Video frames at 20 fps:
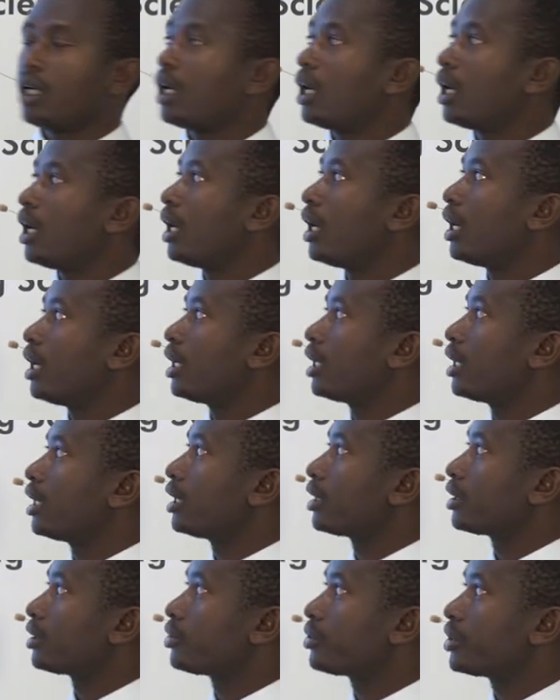
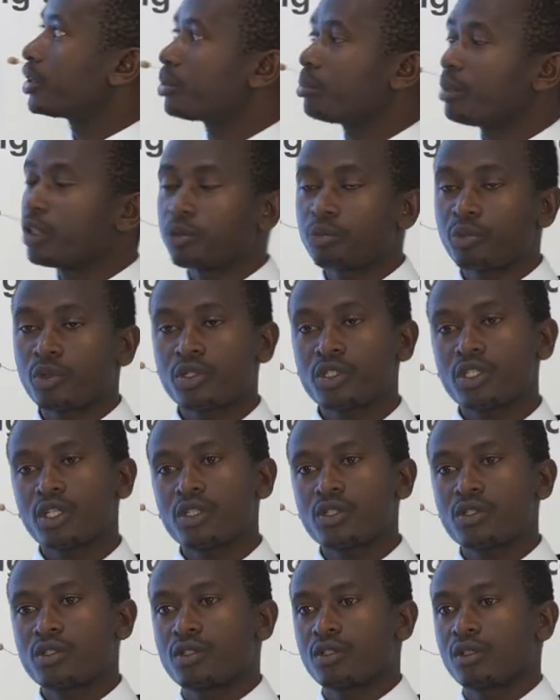a treatment
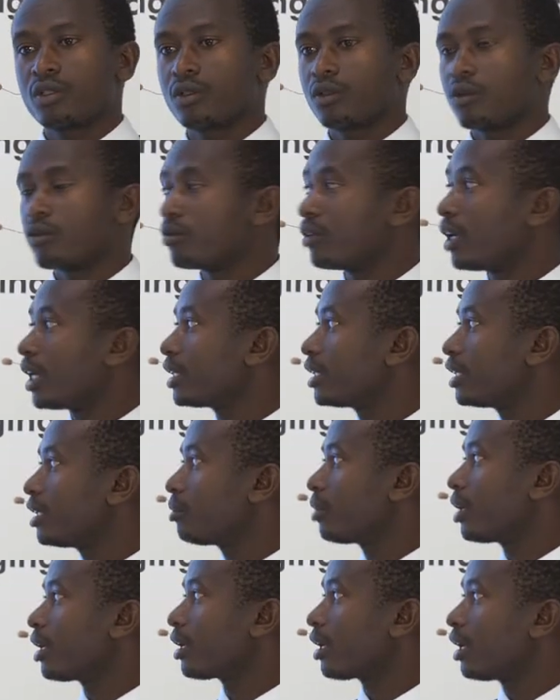process, convert
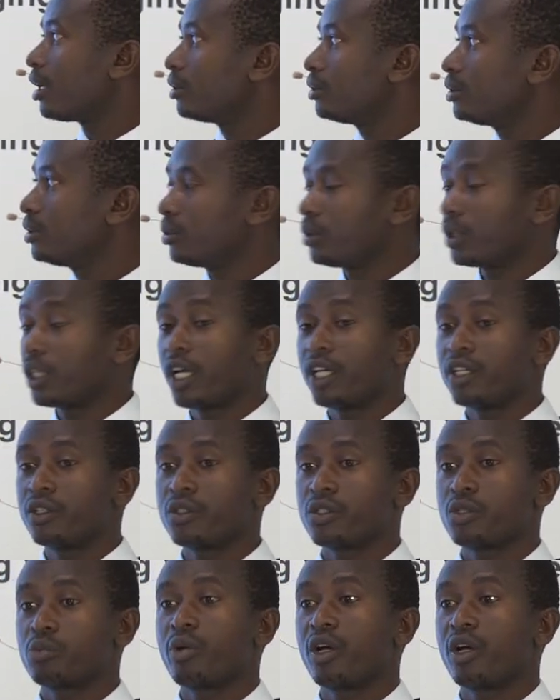them around. We can use